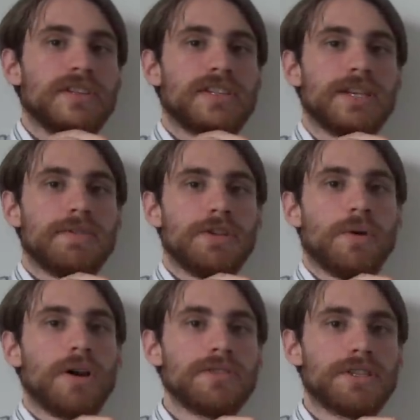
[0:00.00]
this gives
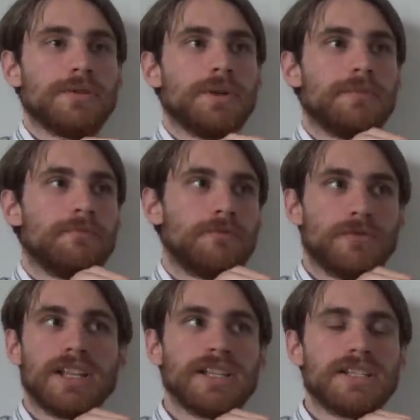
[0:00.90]
you also a
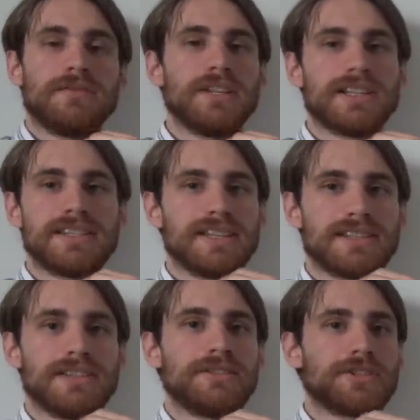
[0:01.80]
relatively
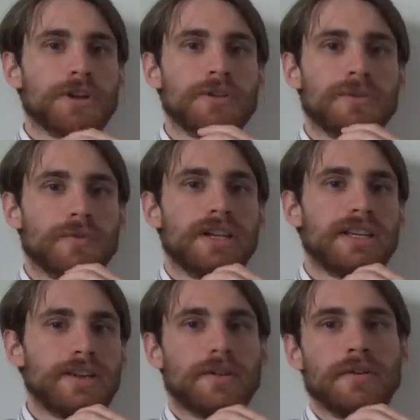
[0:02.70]
consistent turn three
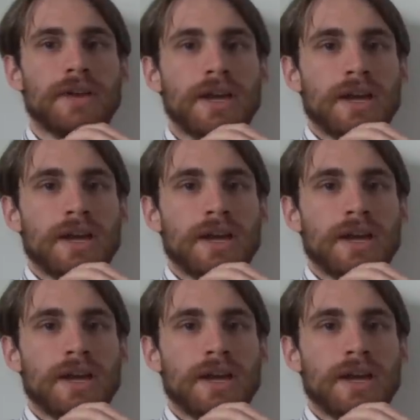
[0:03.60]
kill.